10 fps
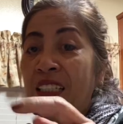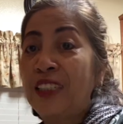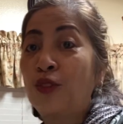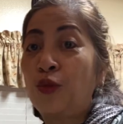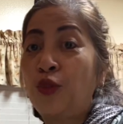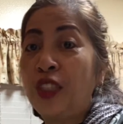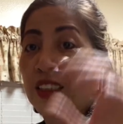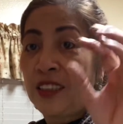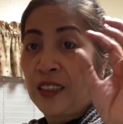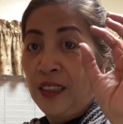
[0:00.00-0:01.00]
is to
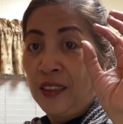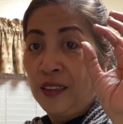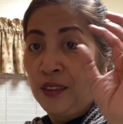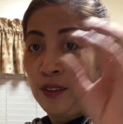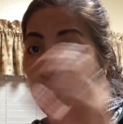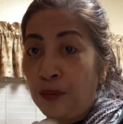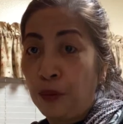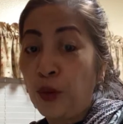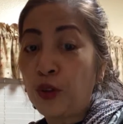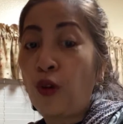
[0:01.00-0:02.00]
just
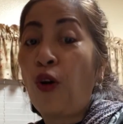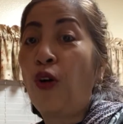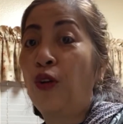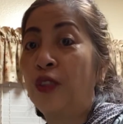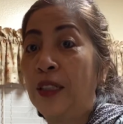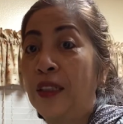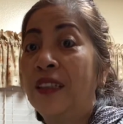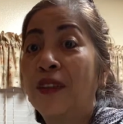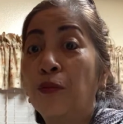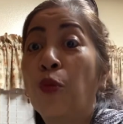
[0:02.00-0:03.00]
put all the
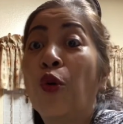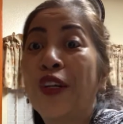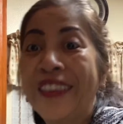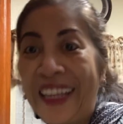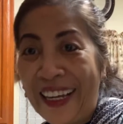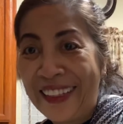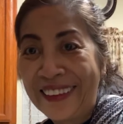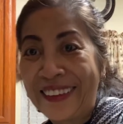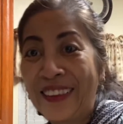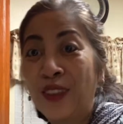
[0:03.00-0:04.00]
boiled eggs